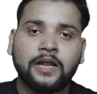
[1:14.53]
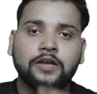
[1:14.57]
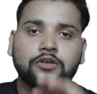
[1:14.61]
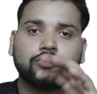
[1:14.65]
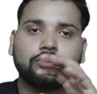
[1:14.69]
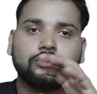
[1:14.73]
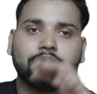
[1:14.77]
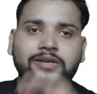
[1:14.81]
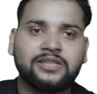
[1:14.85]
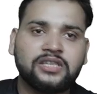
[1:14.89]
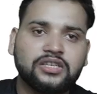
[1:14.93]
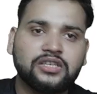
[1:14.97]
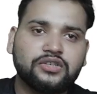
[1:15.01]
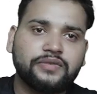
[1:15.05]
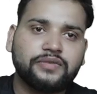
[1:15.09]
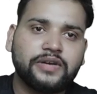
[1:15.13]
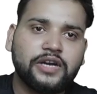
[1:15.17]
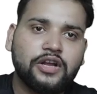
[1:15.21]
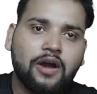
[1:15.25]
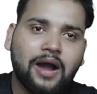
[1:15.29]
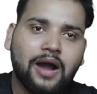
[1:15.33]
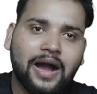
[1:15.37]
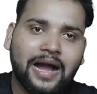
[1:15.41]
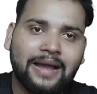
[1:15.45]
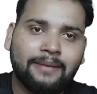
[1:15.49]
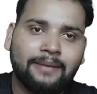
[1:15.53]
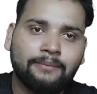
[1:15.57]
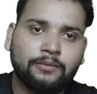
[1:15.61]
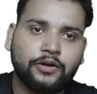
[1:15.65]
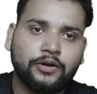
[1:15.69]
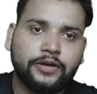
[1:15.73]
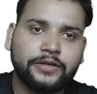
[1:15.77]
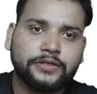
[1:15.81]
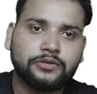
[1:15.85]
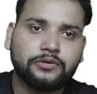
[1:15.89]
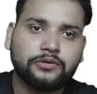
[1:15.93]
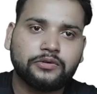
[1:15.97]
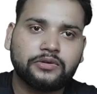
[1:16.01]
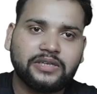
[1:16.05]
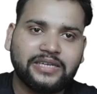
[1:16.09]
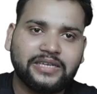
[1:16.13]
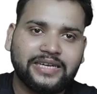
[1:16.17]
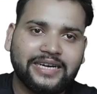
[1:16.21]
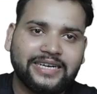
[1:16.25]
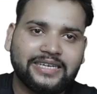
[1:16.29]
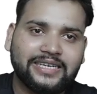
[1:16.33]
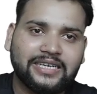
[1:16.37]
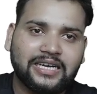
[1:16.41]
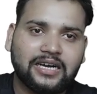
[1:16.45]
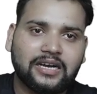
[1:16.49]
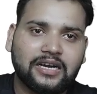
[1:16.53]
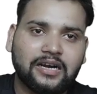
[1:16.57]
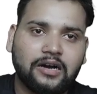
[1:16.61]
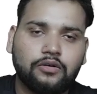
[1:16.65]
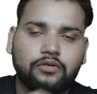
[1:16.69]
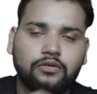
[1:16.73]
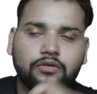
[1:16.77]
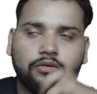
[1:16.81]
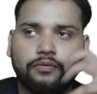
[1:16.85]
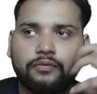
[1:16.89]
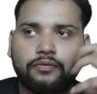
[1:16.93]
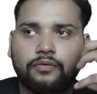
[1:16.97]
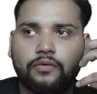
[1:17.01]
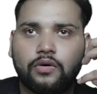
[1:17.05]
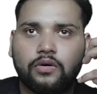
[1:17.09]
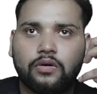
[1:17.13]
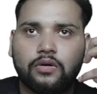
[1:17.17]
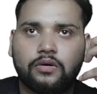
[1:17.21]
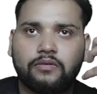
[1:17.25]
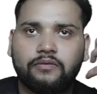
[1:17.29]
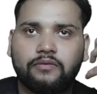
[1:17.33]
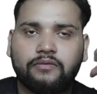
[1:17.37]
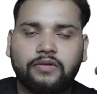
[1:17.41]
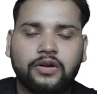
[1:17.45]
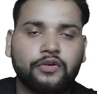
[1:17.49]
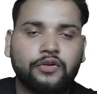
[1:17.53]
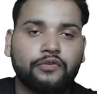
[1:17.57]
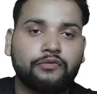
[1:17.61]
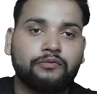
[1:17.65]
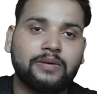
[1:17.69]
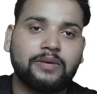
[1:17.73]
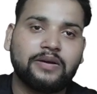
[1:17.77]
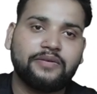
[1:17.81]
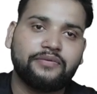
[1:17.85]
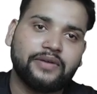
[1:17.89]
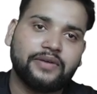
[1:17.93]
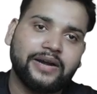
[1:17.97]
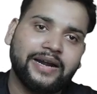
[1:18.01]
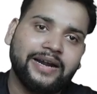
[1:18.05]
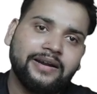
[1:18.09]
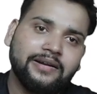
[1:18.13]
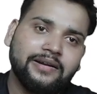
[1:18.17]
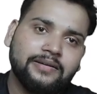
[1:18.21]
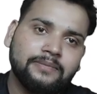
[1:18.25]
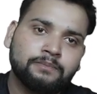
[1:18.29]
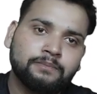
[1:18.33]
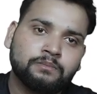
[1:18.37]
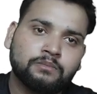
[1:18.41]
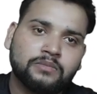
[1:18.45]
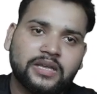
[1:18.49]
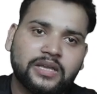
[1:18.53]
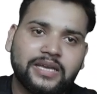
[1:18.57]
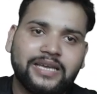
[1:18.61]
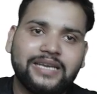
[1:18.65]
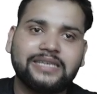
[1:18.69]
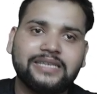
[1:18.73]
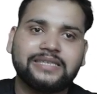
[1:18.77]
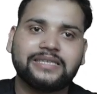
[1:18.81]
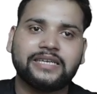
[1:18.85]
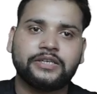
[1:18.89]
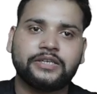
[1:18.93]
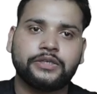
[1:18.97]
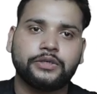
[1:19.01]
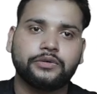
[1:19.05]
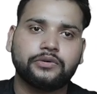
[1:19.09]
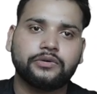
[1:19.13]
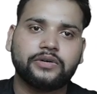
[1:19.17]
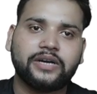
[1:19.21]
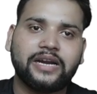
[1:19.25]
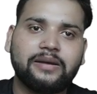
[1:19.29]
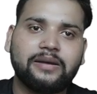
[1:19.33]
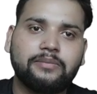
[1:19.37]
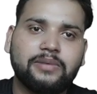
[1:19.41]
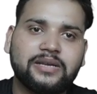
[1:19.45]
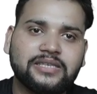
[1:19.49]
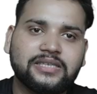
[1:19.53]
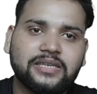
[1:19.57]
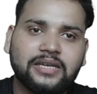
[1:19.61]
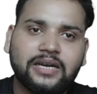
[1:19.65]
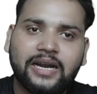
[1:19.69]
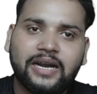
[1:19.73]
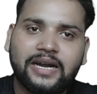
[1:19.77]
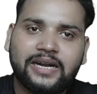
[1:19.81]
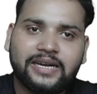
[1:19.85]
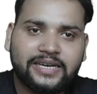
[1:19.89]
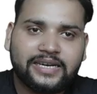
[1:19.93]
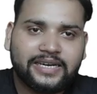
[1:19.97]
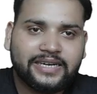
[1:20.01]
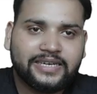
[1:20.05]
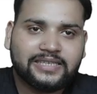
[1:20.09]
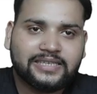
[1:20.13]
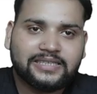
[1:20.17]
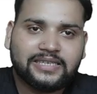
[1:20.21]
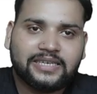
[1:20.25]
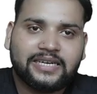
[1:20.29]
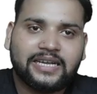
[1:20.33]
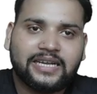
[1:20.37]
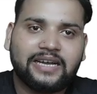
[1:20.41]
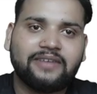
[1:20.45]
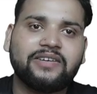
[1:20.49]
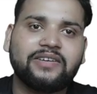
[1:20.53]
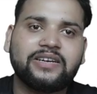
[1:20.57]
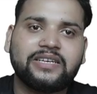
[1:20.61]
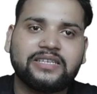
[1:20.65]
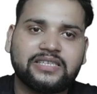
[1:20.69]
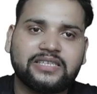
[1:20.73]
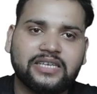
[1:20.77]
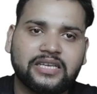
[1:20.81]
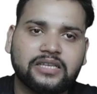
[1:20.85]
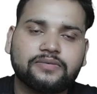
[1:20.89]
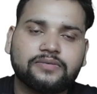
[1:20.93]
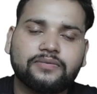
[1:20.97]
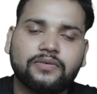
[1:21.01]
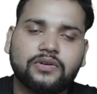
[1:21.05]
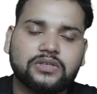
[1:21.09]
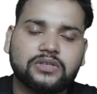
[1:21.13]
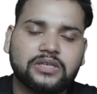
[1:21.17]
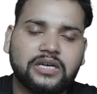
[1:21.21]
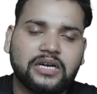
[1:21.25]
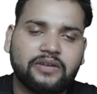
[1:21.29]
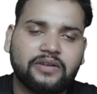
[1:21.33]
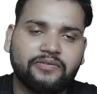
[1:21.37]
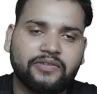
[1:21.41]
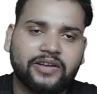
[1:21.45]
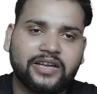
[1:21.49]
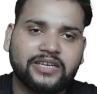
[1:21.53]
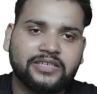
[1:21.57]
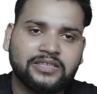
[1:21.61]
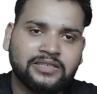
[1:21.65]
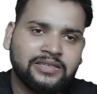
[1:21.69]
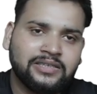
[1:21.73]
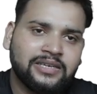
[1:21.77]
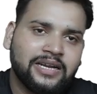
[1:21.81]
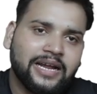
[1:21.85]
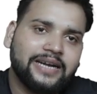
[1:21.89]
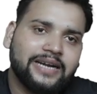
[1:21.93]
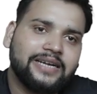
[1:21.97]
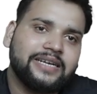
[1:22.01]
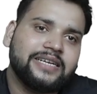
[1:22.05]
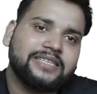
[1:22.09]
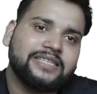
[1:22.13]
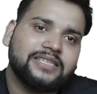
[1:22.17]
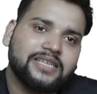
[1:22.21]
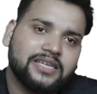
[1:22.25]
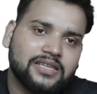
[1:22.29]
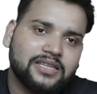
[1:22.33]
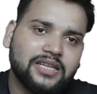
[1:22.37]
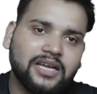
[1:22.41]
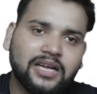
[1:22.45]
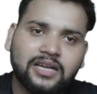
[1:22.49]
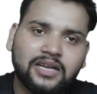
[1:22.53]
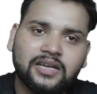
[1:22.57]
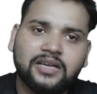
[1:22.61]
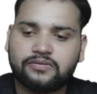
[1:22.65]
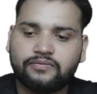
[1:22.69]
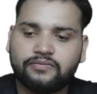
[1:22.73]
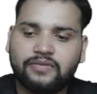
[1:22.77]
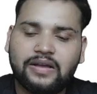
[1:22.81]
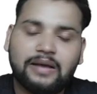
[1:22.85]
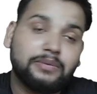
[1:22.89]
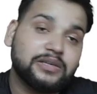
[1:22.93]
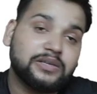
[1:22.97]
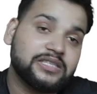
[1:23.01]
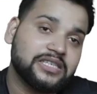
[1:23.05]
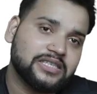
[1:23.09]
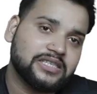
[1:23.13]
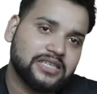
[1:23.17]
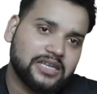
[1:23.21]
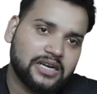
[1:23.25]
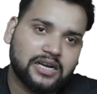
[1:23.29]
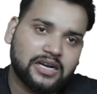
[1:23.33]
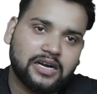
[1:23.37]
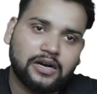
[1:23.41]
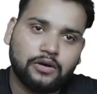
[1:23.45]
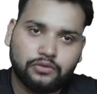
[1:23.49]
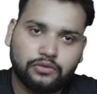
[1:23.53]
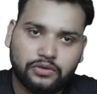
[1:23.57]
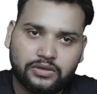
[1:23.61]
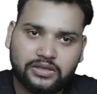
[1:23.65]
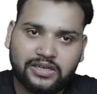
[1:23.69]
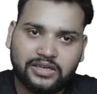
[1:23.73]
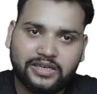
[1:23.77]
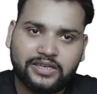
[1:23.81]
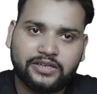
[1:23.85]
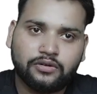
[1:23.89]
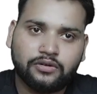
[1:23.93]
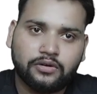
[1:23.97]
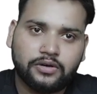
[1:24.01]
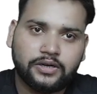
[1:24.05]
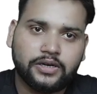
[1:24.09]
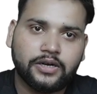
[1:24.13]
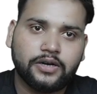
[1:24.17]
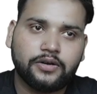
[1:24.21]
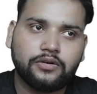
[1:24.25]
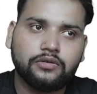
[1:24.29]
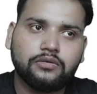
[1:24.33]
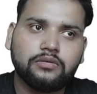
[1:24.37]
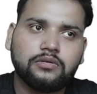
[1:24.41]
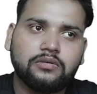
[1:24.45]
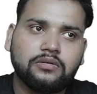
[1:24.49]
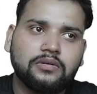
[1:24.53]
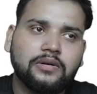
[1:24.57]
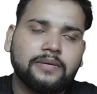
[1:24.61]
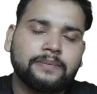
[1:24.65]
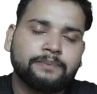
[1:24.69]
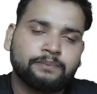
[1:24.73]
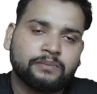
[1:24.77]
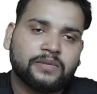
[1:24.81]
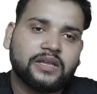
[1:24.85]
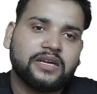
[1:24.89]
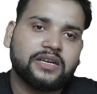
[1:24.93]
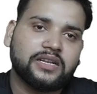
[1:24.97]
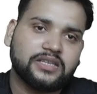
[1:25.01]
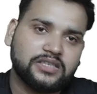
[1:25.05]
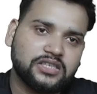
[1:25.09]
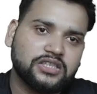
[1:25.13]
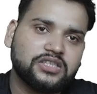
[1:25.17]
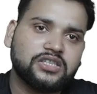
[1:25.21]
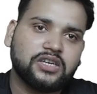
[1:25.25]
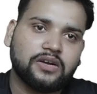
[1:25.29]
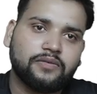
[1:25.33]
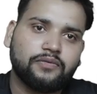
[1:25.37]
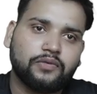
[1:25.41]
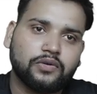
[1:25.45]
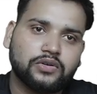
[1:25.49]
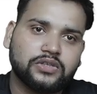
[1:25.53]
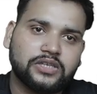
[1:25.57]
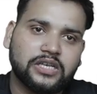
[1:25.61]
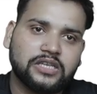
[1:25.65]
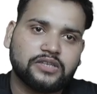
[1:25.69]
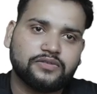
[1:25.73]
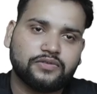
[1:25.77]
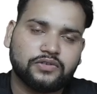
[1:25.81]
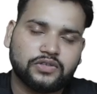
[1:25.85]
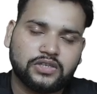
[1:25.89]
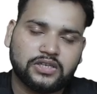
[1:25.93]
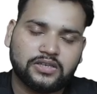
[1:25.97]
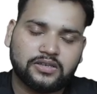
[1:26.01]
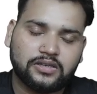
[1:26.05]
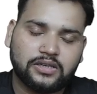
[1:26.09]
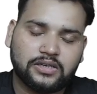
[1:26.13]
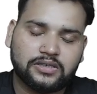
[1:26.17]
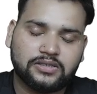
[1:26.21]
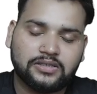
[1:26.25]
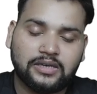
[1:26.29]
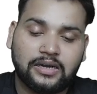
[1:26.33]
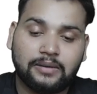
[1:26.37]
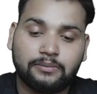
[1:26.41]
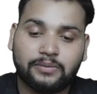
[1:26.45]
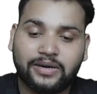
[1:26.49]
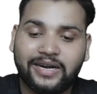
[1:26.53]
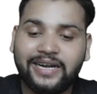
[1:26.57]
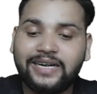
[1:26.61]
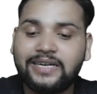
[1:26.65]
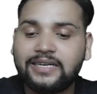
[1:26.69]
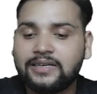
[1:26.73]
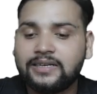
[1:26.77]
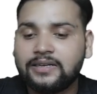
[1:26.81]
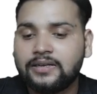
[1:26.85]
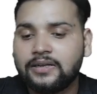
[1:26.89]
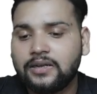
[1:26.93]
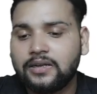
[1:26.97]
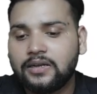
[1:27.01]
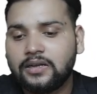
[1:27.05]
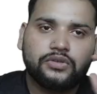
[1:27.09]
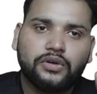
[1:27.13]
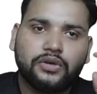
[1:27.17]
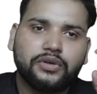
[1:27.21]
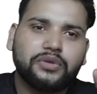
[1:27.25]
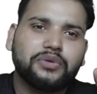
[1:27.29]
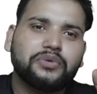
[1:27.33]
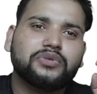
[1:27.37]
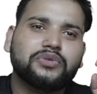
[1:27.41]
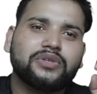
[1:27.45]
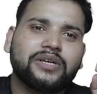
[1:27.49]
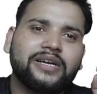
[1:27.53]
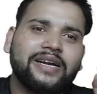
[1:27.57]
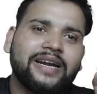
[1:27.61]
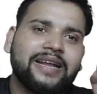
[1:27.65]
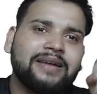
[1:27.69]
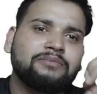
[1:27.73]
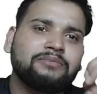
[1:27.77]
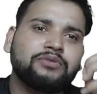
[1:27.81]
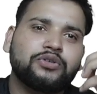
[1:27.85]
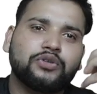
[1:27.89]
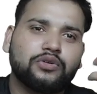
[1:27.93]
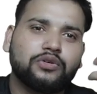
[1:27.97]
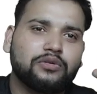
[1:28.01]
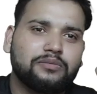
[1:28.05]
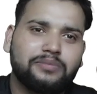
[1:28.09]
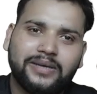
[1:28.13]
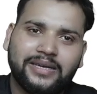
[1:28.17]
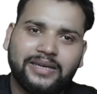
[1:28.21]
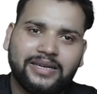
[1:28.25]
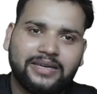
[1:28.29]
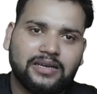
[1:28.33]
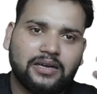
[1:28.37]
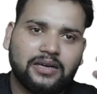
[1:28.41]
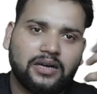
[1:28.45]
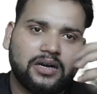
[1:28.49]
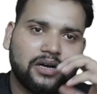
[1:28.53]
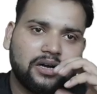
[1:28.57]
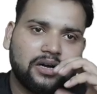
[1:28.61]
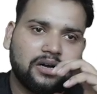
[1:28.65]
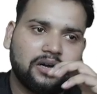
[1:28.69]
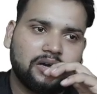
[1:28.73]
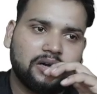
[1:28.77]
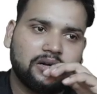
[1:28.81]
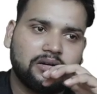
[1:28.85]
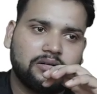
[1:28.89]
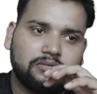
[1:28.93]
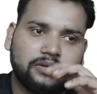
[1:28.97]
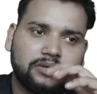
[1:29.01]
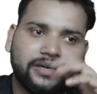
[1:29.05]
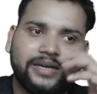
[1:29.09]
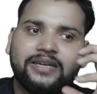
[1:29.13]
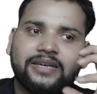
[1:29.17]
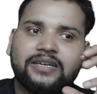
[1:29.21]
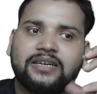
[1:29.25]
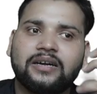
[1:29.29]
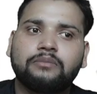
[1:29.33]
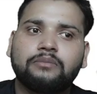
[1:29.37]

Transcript: So in this video, I am going to create account for one of my friend. He is a new trailblazer and he doesn't have any Salesforce certification and neither the web assessor account in order to register for Salesforce exam, right? Your username should be uh, in